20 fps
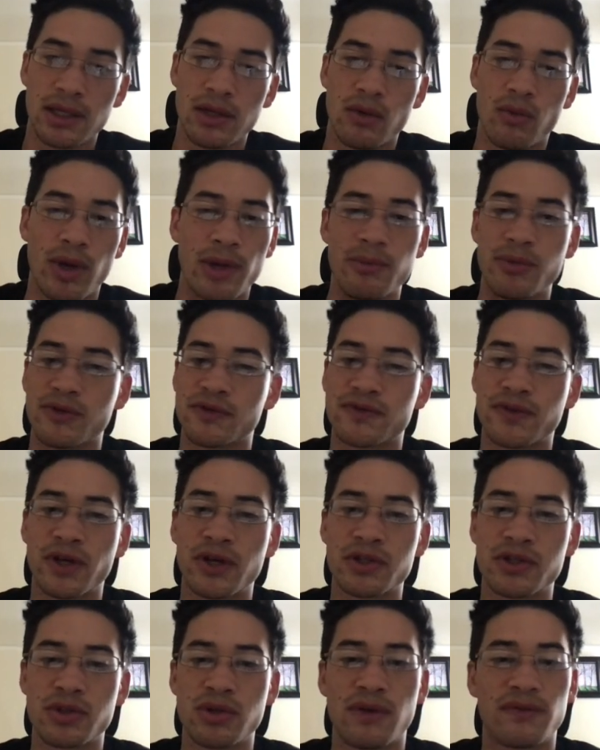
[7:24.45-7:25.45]
White moves
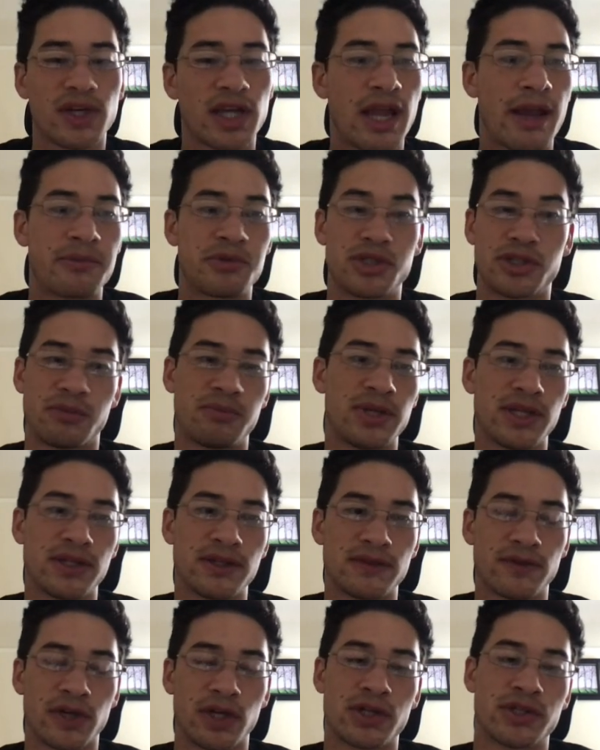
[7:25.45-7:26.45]
first. Whoever captures a piece
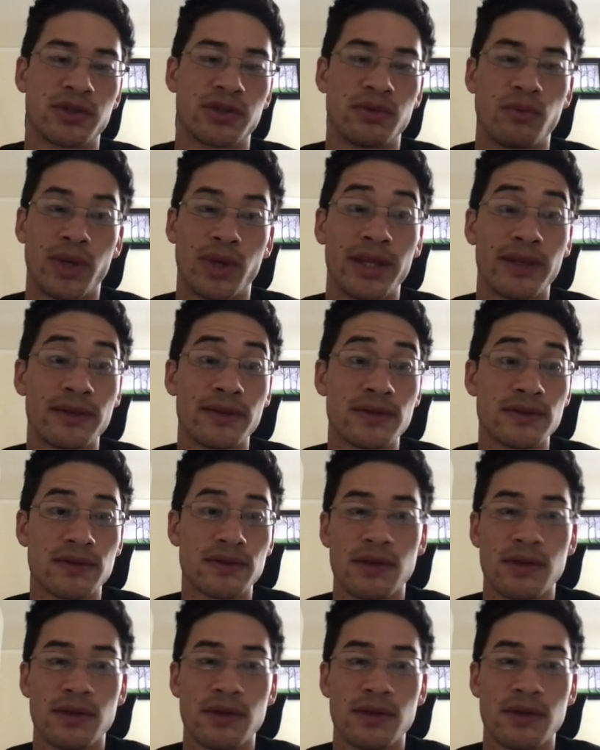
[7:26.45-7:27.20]
first wins.